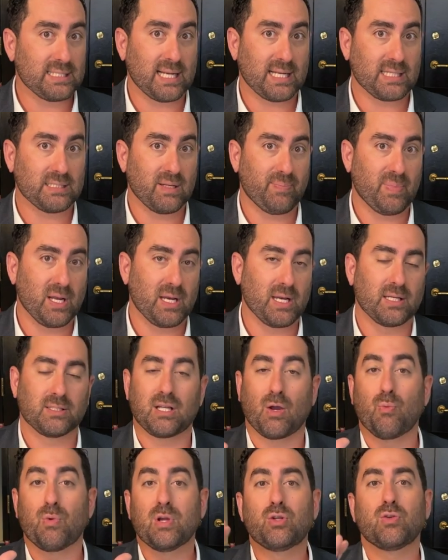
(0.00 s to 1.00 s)
second opinions.
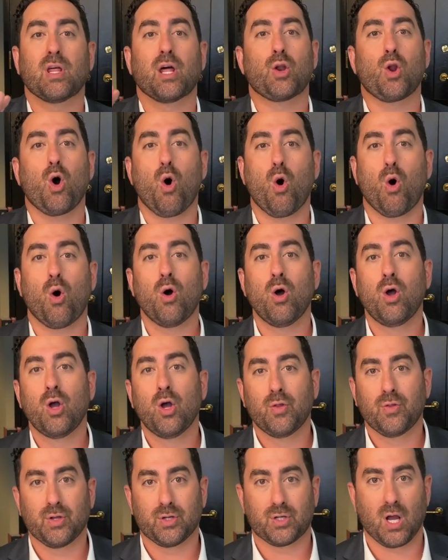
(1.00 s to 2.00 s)
And we do that all
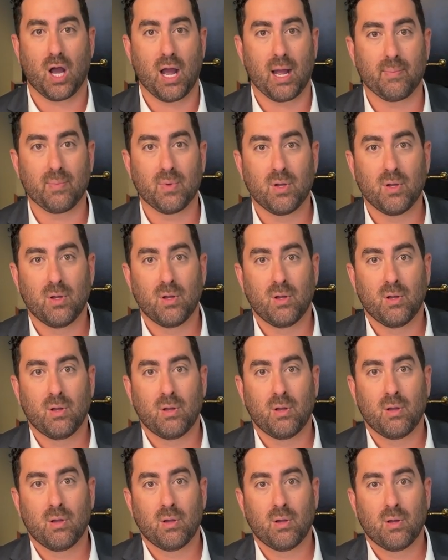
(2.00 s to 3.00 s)
the time.
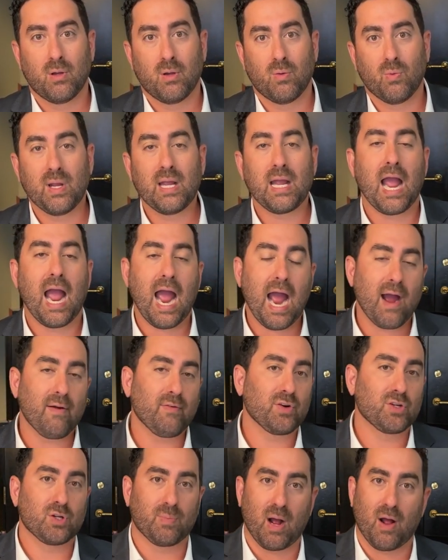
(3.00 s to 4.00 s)
We
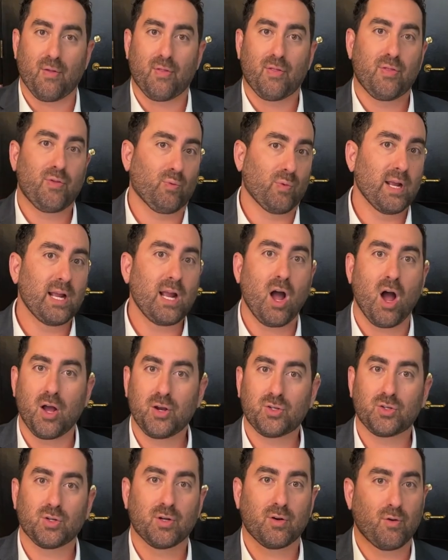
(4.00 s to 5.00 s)
average about
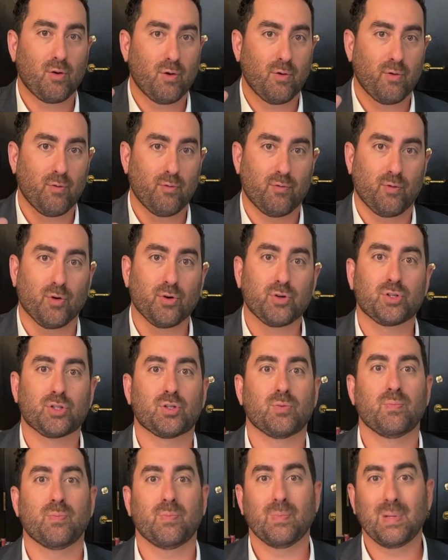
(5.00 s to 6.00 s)
300
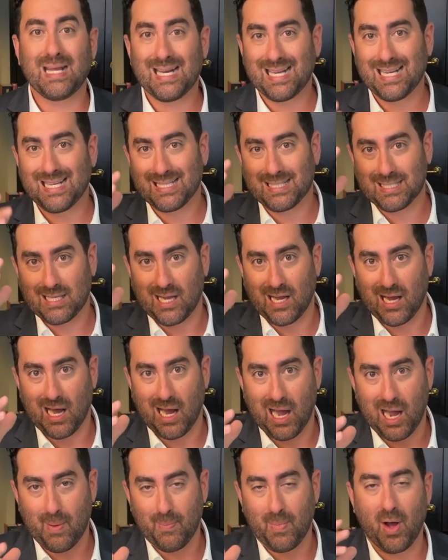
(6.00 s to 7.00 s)
first meetings
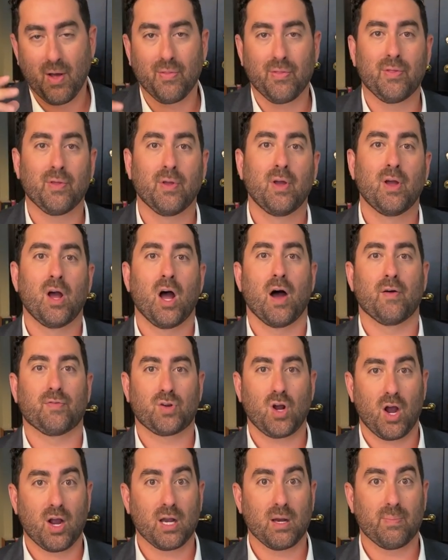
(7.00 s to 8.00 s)
a month of
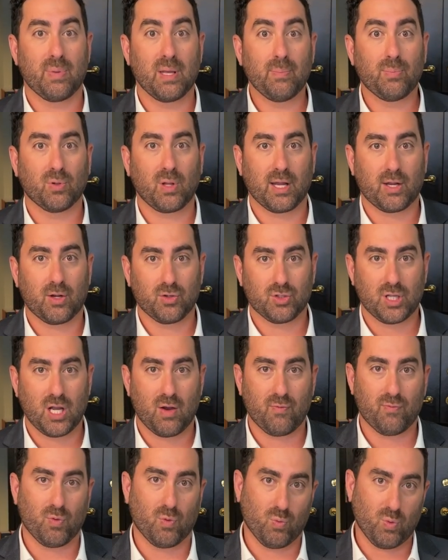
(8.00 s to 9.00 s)
talking to people like
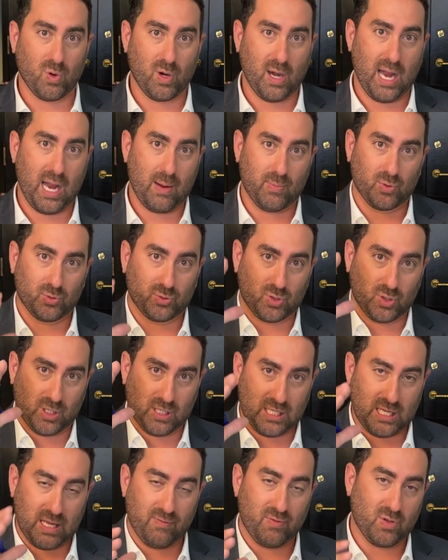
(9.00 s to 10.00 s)
yourself where we're able to
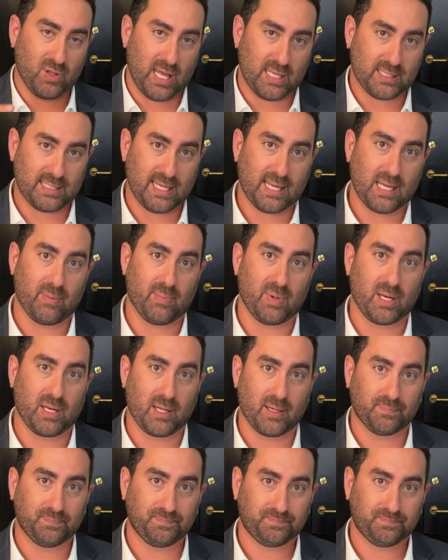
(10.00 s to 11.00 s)
give you that second opinion.